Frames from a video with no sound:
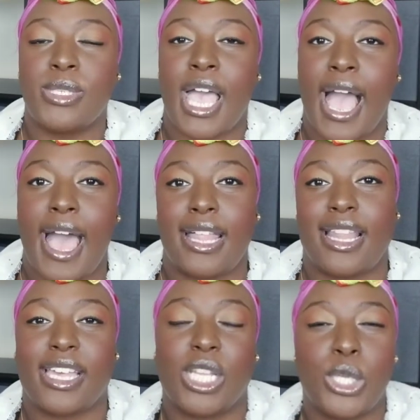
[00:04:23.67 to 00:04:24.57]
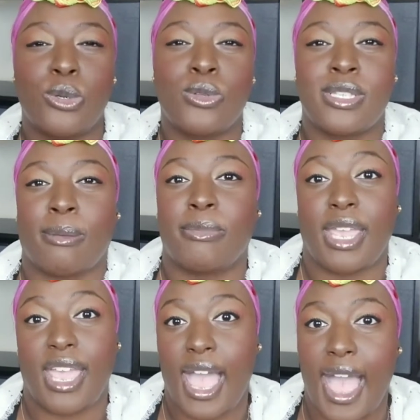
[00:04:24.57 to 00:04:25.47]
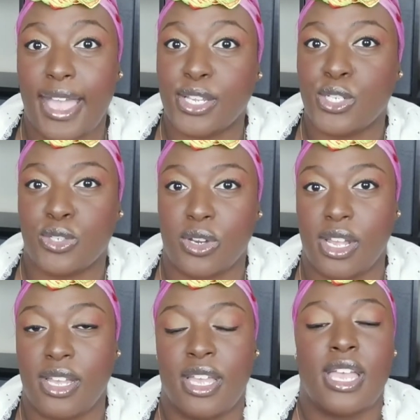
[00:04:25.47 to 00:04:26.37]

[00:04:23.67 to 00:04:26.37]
to add like a little something extra